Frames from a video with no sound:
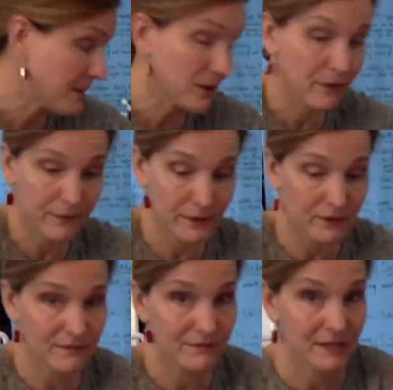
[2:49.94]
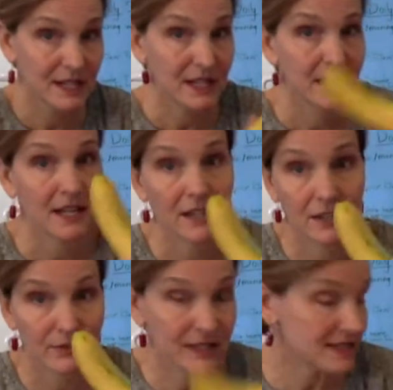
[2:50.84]
power food. And
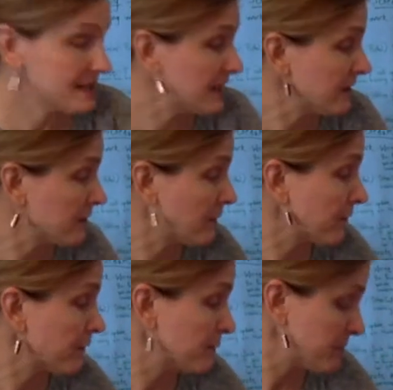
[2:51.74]
always a little fruit